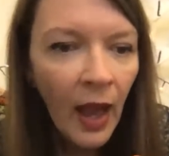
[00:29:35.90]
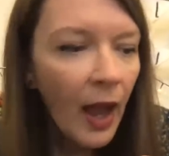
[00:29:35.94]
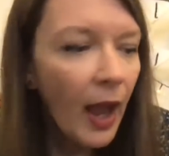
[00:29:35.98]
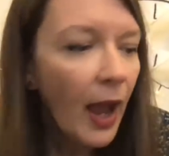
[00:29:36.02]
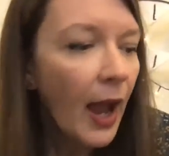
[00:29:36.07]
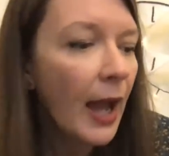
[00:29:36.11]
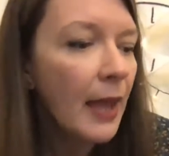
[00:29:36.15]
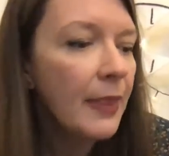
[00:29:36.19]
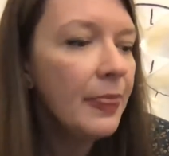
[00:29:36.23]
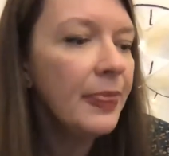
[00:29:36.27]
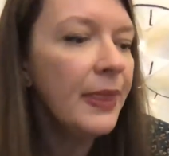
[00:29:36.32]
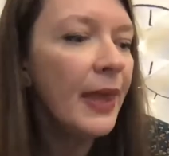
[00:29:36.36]

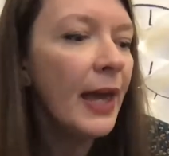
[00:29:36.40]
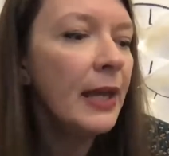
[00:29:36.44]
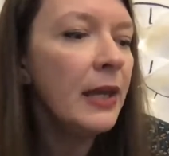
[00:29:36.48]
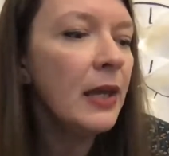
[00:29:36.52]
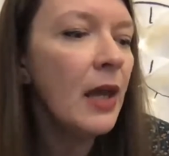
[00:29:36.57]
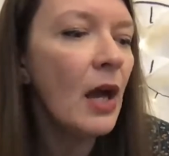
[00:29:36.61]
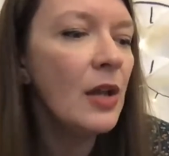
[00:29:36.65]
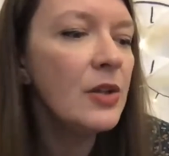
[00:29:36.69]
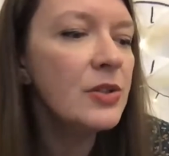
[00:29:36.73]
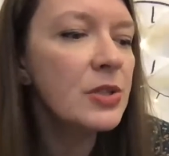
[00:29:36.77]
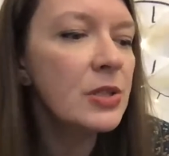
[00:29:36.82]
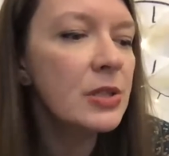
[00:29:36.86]
And then
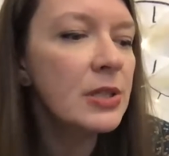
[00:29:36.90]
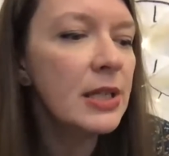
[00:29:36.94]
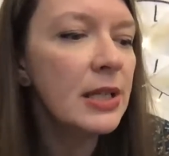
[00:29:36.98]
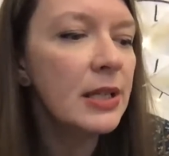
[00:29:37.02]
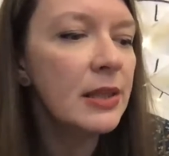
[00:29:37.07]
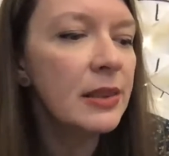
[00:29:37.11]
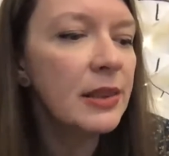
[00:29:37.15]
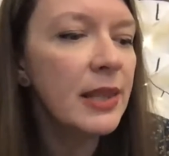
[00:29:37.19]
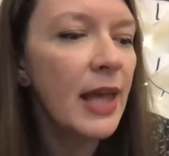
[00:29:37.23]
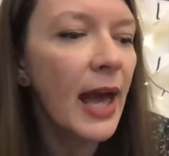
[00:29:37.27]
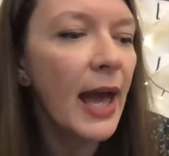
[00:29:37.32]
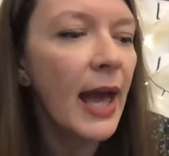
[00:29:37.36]

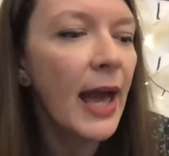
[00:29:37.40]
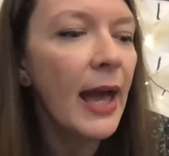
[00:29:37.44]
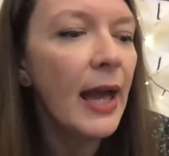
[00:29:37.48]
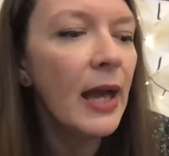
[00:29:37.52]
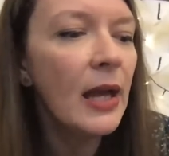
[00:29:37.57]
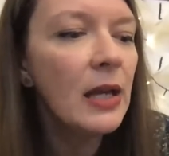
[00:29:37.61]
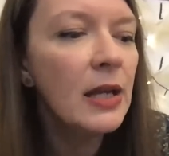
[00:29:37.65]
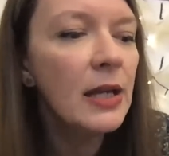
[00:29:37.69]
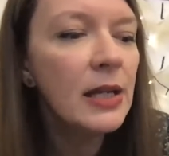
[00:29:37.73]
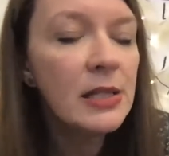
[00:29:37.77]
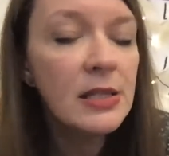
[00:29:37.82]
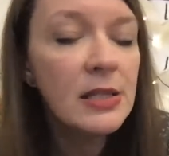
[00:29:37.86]
underneath there,
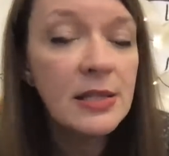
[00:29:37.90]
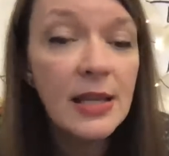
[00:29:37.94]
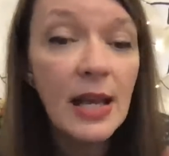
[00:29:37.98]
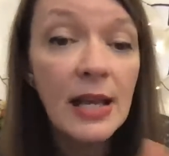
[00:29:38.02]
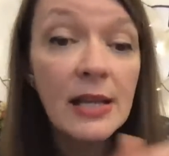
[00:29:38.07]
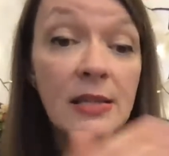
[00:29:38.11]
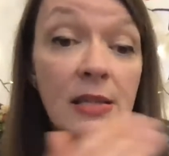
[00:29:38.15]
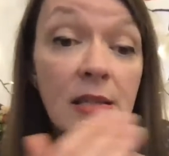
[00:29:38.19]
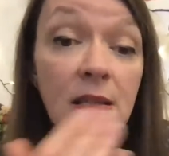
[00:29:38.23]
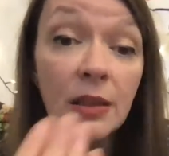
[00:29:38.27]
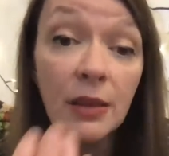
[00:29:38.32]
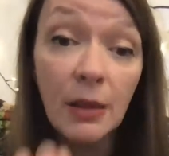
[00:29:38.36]
it
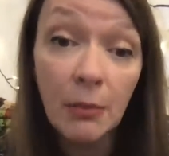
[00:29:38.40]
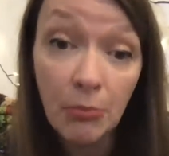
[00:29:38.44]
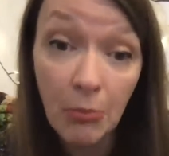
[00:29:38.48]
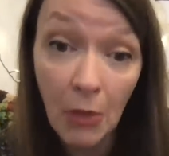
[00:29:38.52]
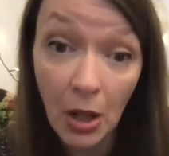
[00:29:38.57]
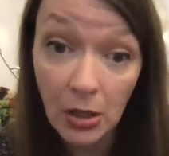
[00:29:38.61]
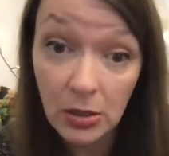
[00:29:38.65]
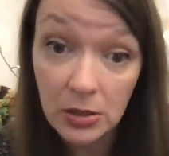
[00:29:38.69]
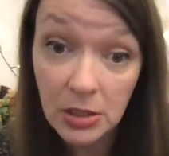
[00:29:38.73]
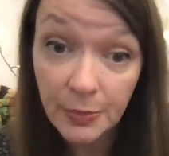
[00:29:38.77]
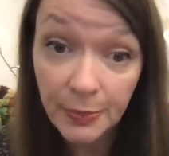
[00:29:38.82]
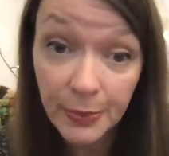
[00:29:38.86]
says the
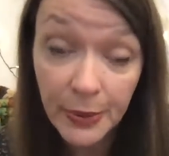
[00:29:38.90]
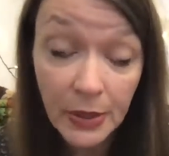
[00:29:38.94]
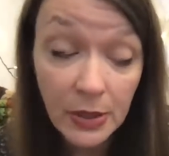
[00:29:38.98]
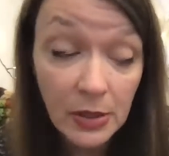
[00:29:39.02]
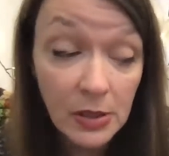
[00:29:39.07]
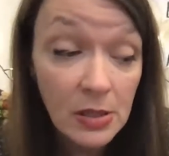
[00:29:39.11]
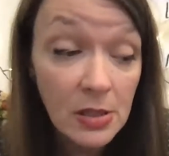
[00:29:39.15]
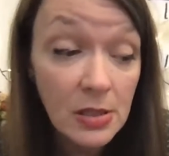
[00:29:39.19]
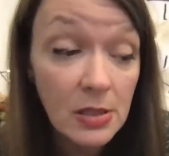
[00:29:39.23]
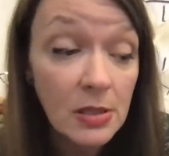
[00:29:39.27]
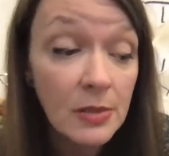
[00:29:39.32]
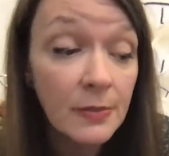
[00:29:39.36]

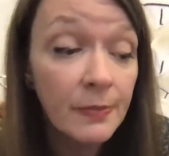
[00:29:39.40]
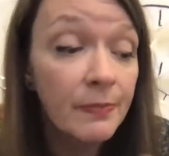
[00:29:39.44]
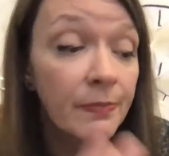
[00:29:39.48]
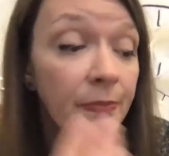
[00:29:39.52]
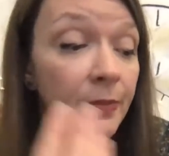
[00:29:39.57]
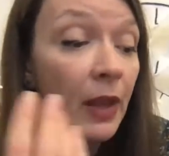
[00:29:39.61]
multiples.